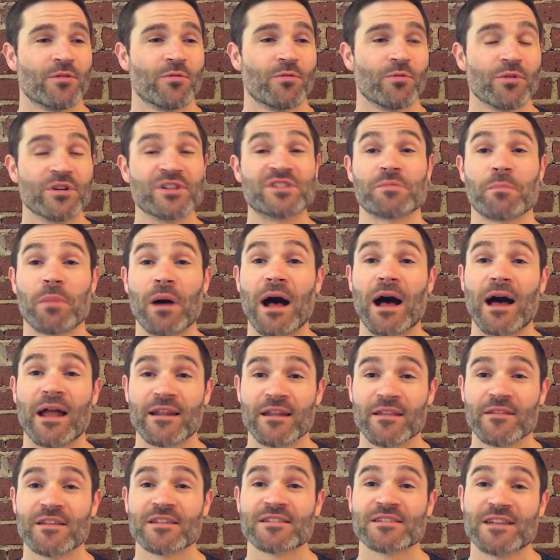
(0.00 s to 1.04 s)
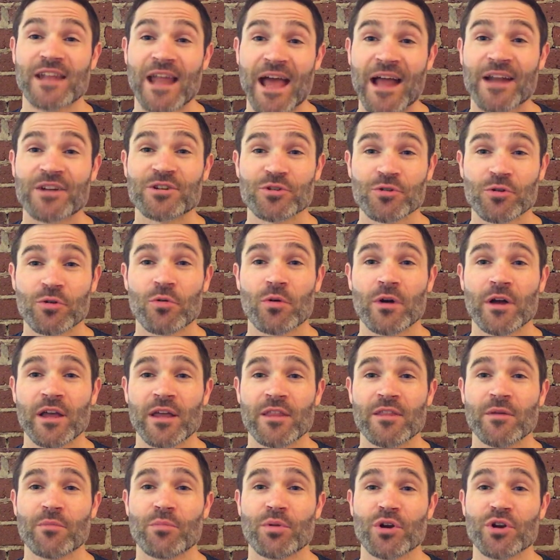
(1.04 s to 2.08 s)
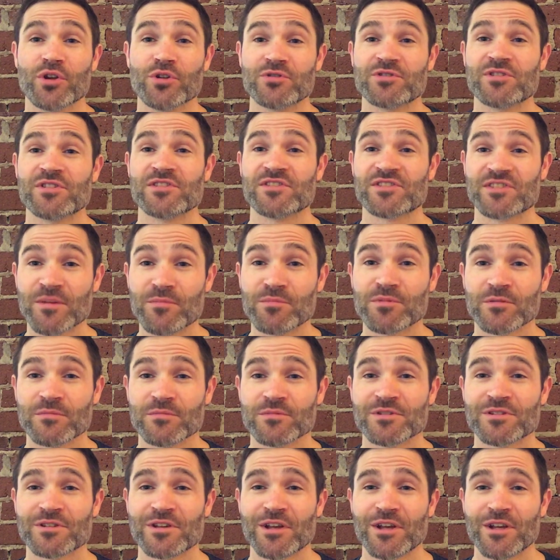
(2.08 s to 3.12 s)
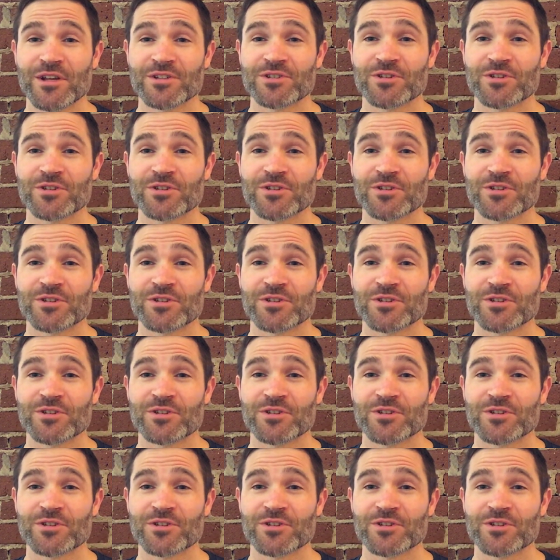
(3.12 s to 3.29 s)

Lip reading: respond in this natural way that produces symptoms,